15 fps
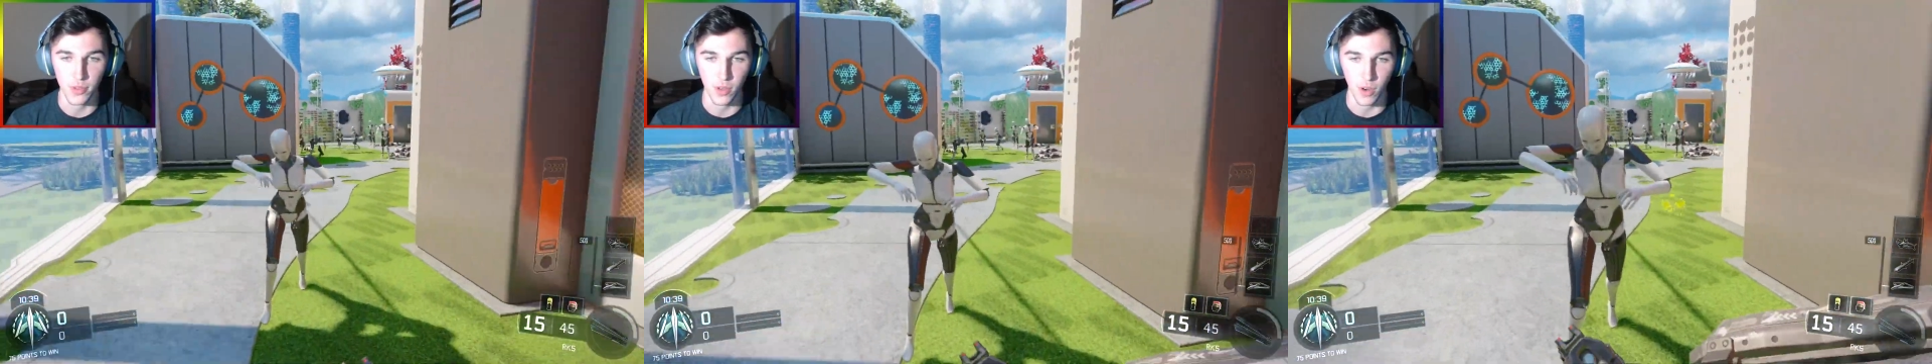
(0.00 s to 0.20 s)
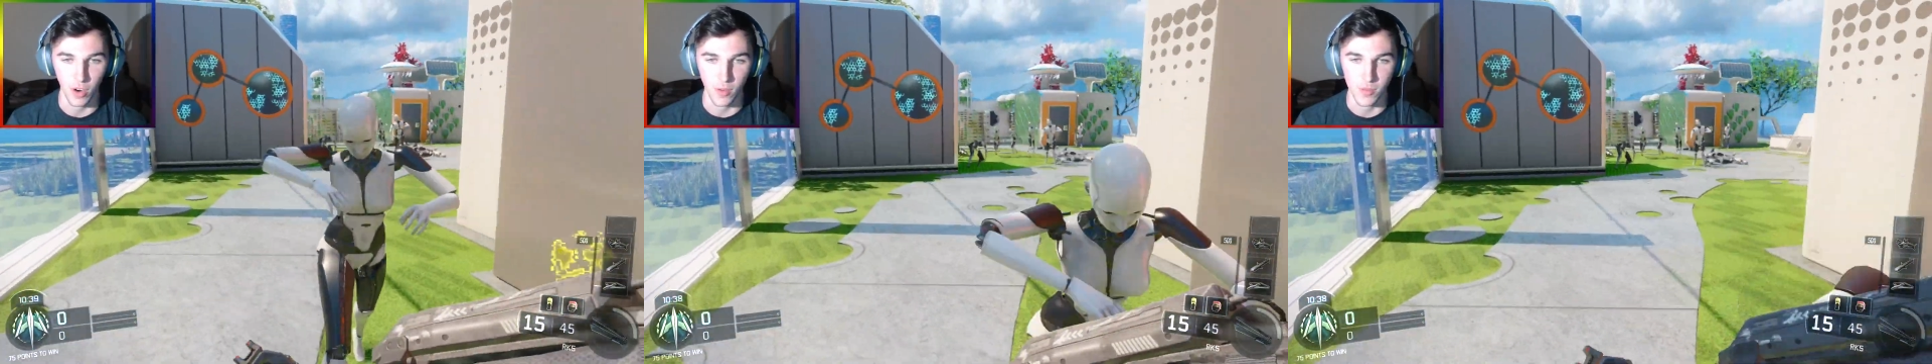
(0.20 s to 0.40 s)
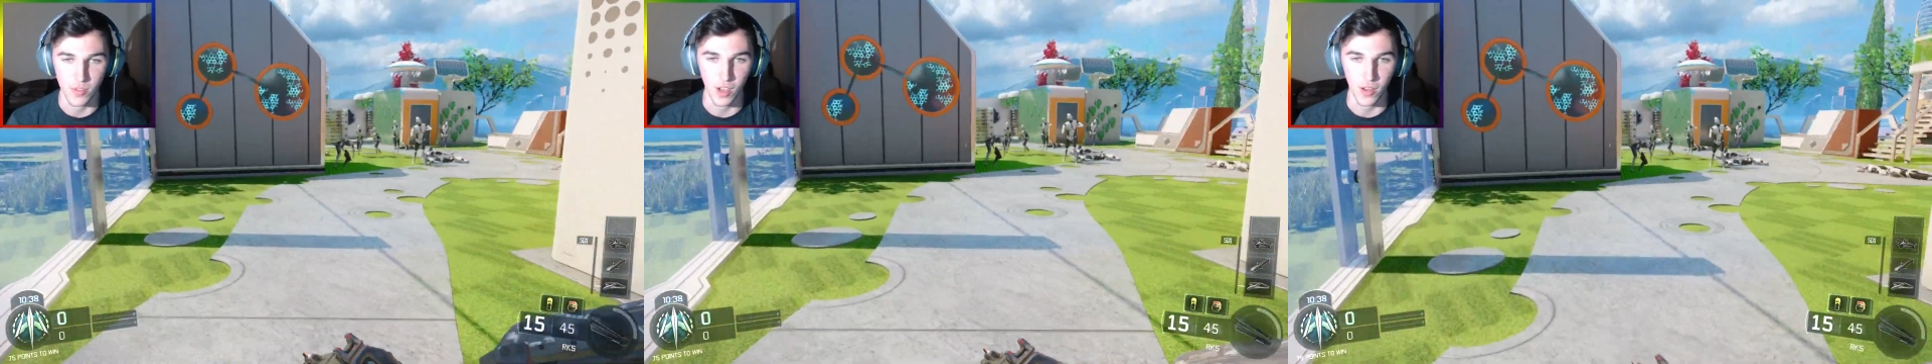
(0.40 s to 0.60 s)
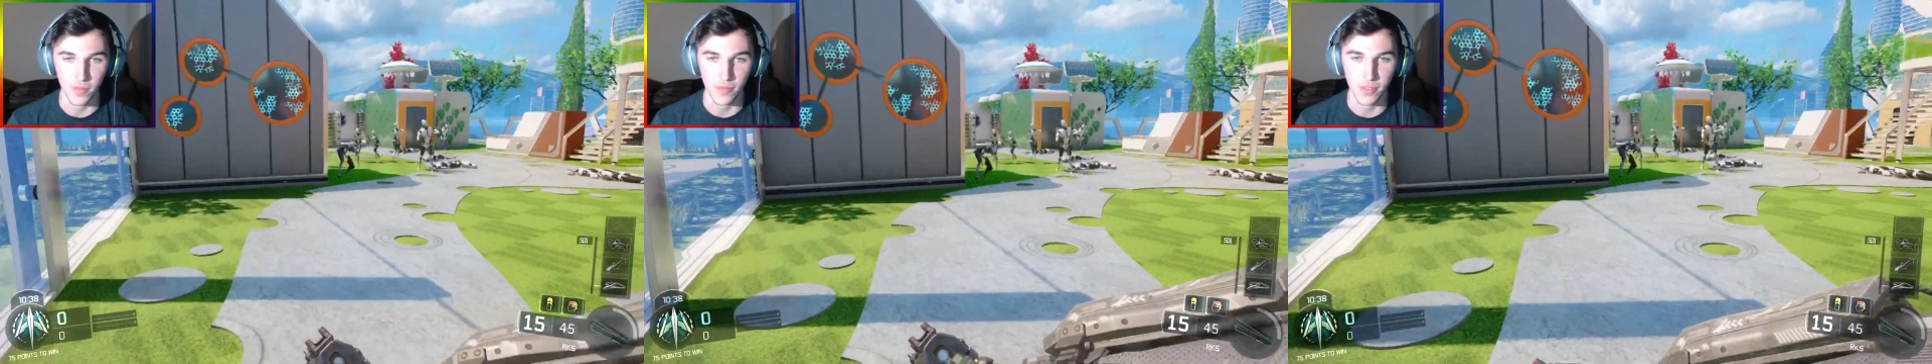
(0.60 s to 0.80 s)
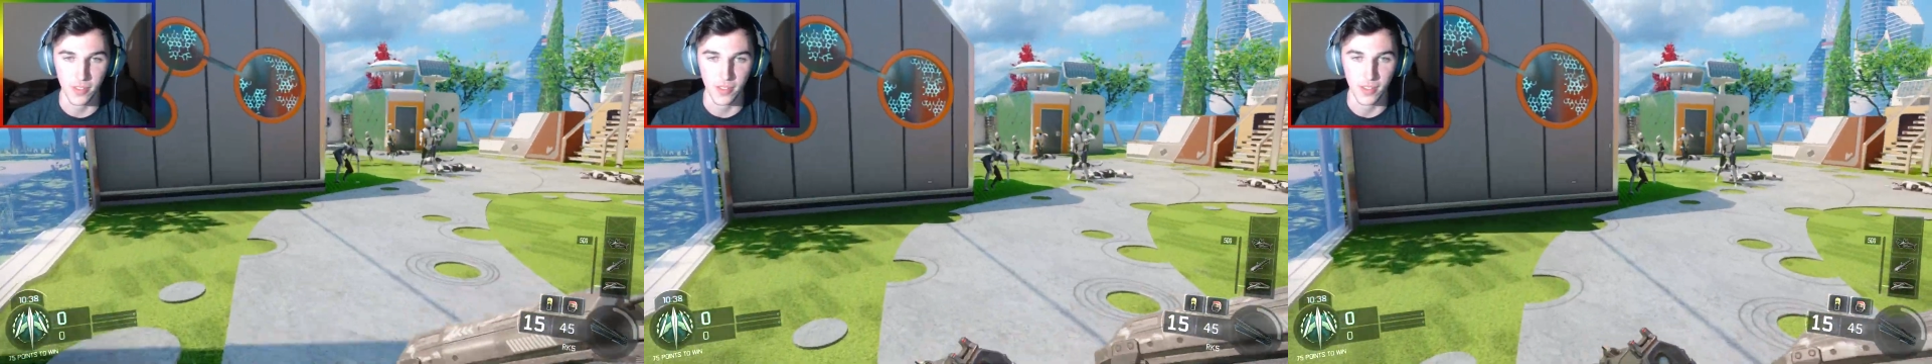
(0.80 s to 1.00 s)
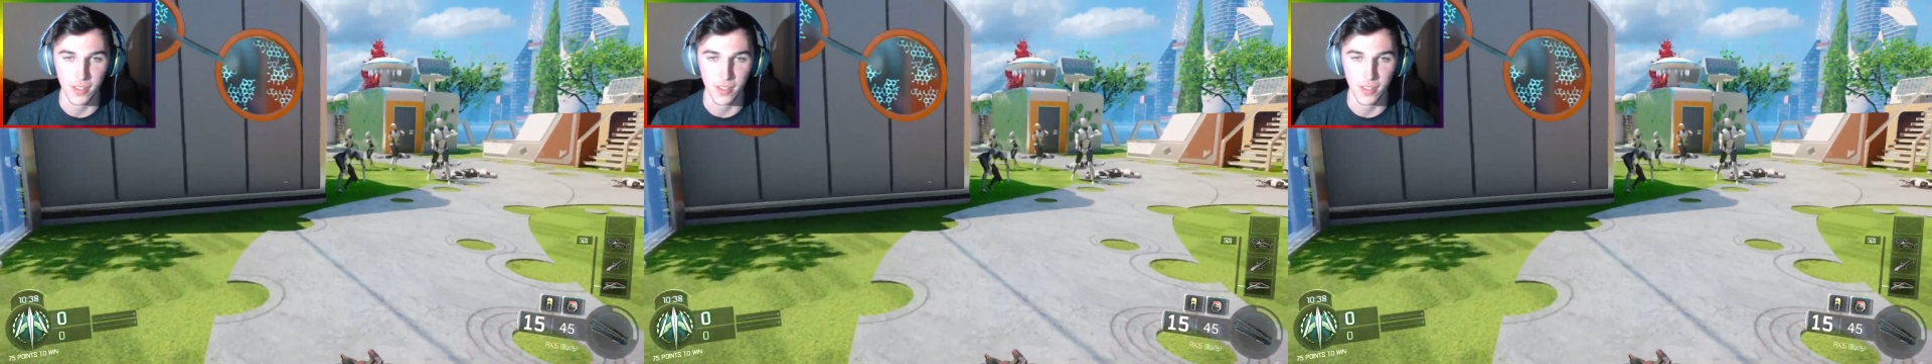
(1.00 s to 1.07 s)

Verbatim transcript: their arms off,